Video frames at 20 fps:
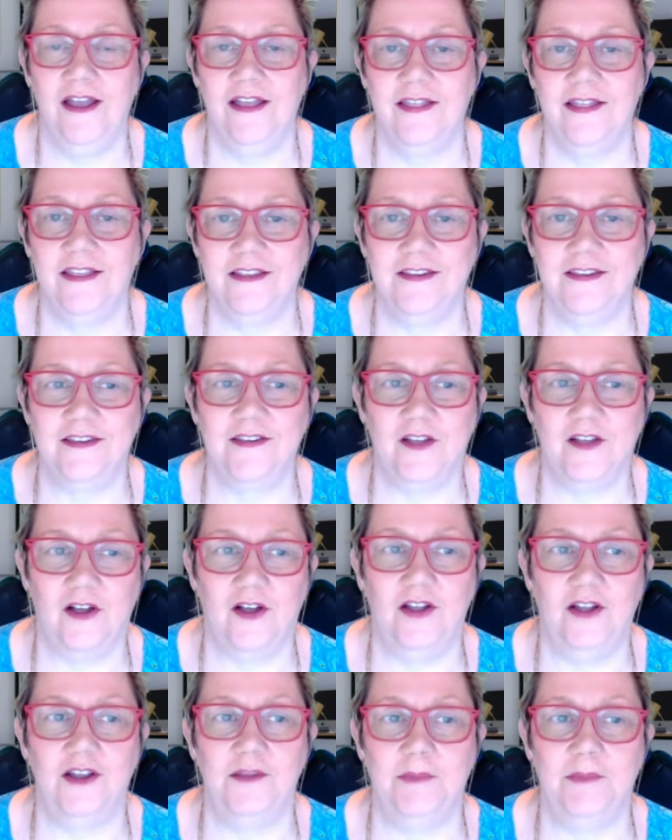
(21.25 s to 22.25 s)
This is
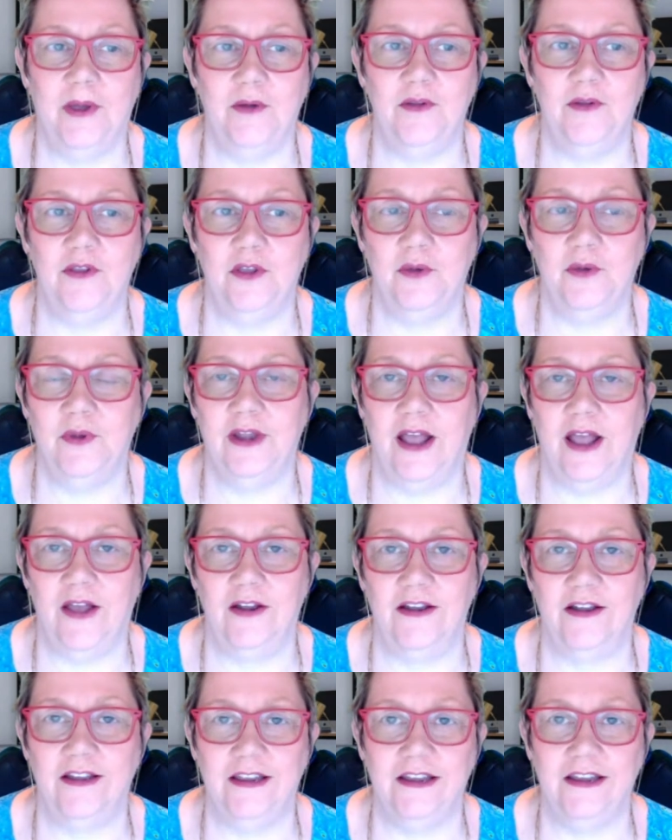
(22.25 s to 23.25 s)
all about you and how
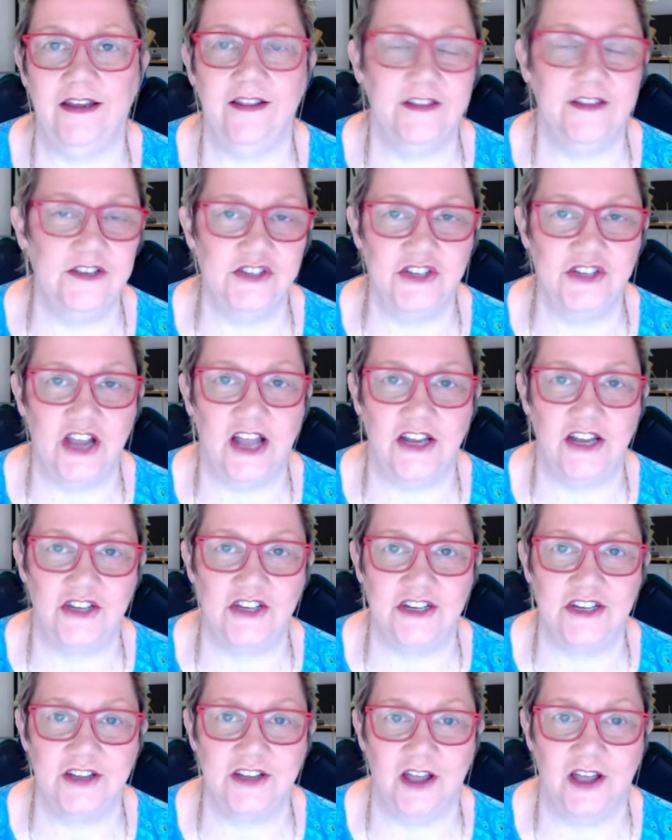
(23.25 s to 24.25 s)
to lead in these
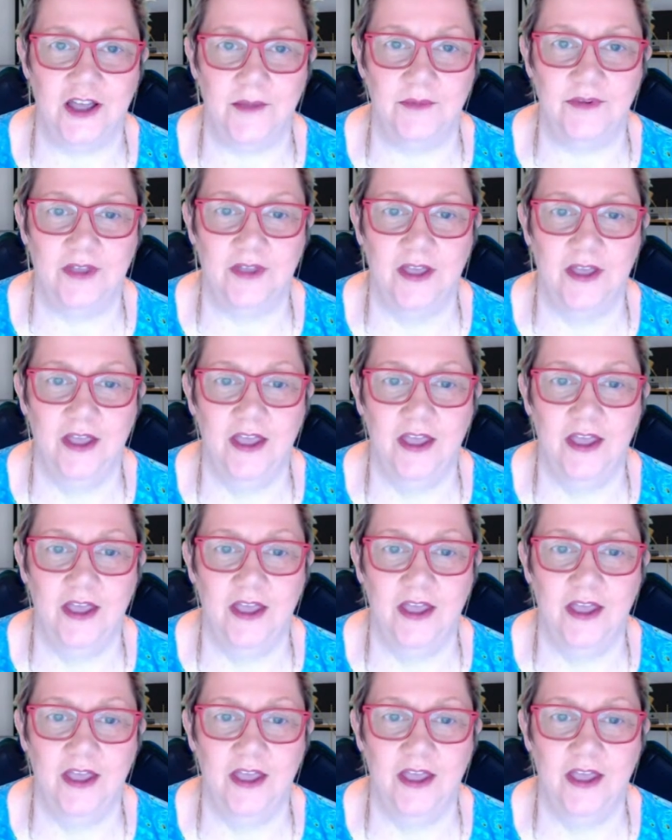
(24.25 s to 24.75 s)
challenging times.